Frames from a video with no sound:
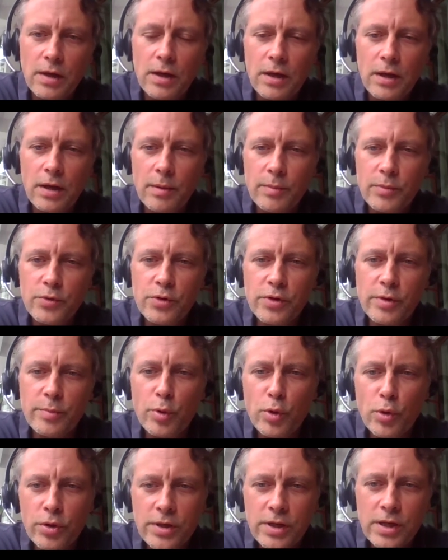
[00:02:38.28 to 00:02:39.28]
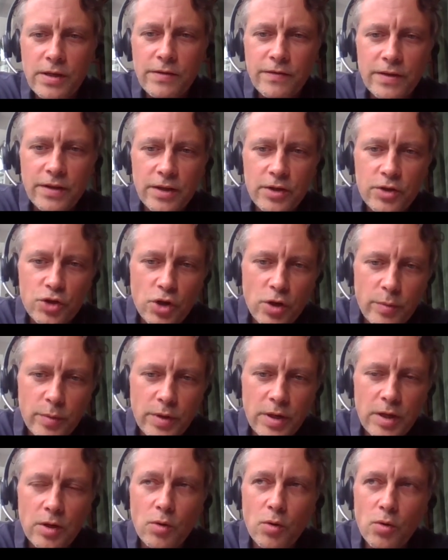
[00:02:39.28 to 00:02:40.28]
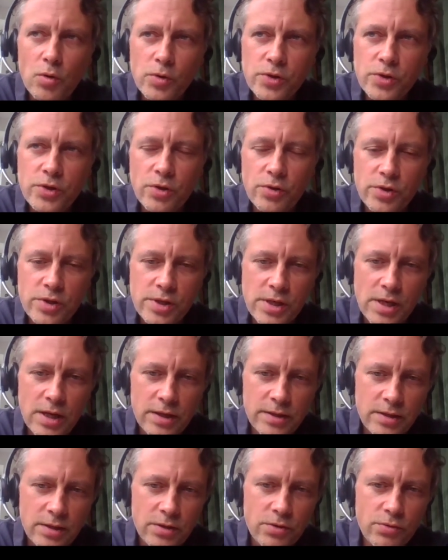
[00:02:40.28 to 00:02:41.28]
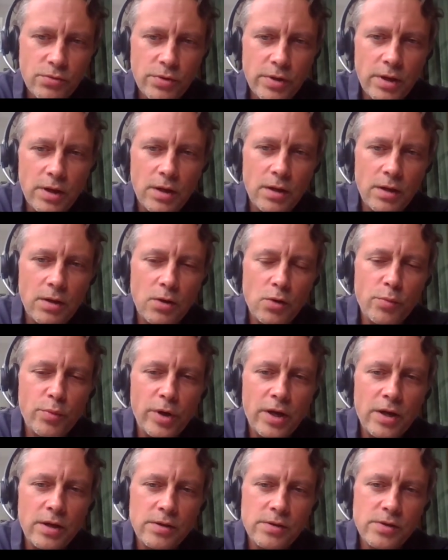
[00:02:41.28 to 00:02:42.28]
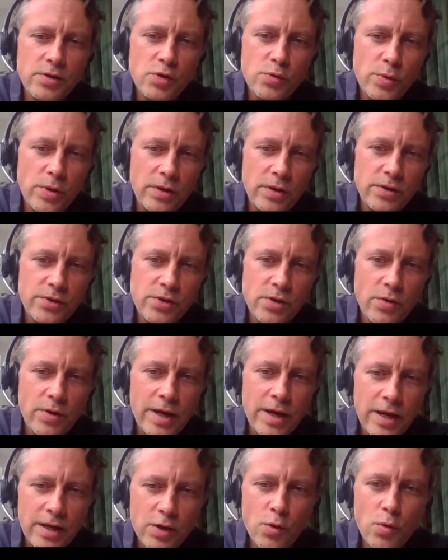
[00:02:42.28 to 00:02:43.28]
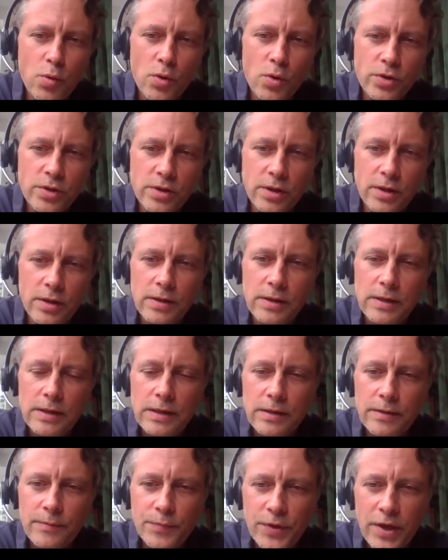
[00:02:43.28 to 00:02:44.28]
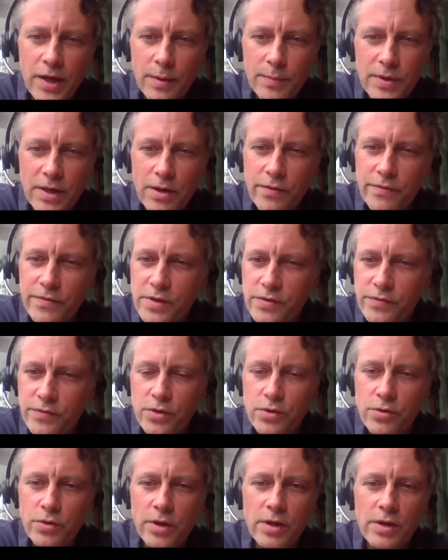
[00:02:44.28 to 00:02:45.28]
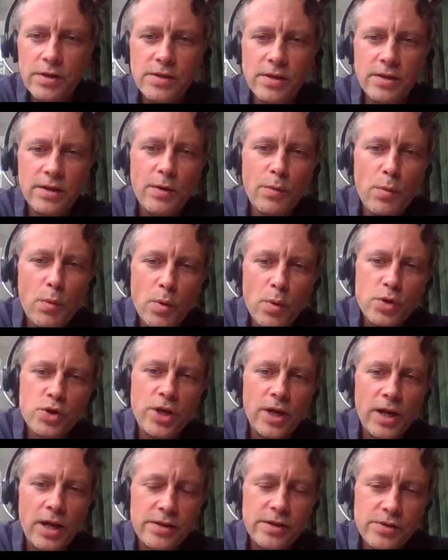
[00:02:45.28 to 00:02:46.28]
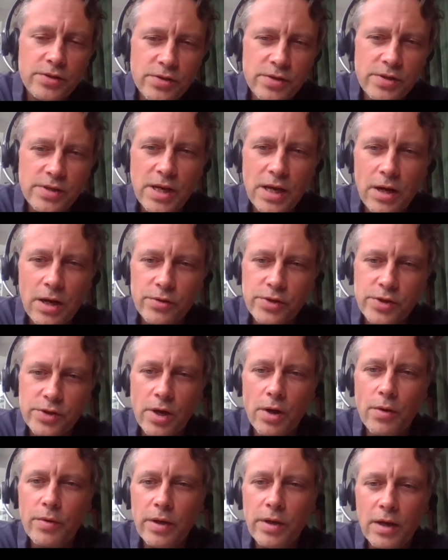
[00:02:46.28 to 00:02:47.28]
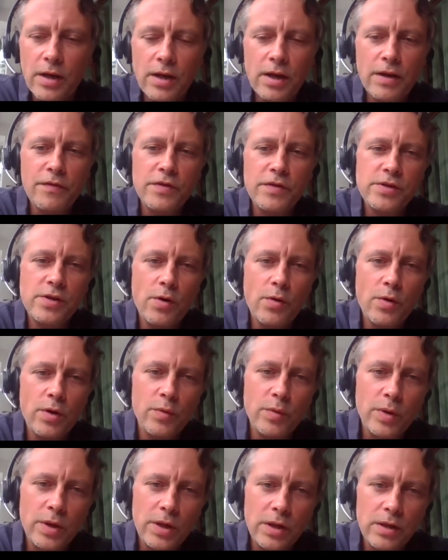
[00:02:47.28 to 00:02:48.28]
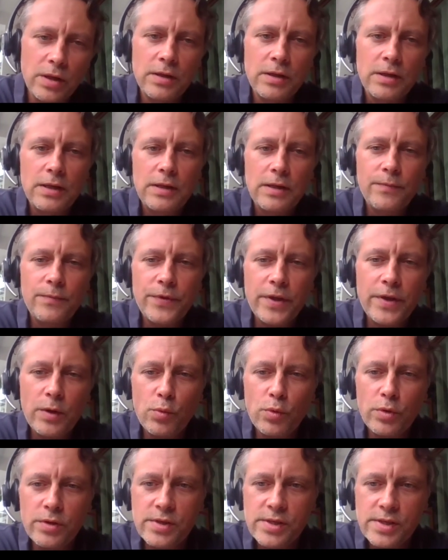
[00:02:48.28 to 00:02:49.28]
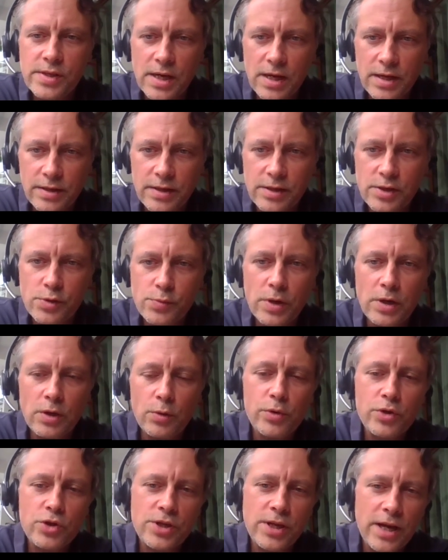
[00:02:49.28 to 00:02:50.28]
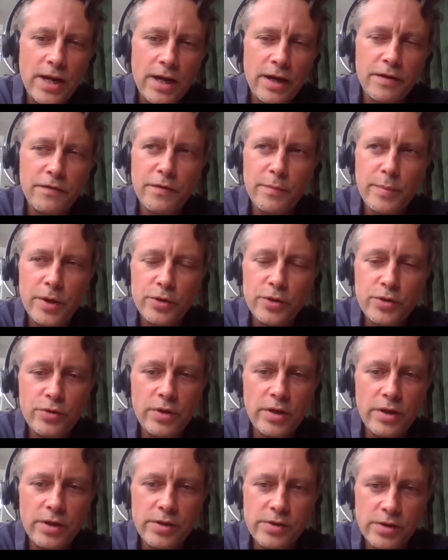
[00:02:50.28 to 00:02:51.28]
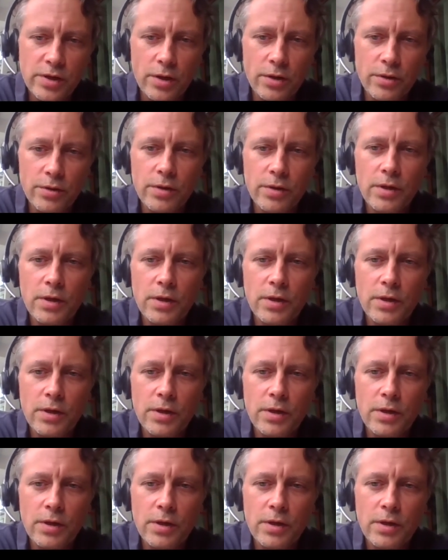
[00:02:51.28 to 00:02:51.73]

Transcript: to the point even that Germany also started doing lubricants as well. So our headquarter kept out of this for 2 years, and they were watching us to see how it's going, and if it's going well, they would start as well, which they have about 2 years ago,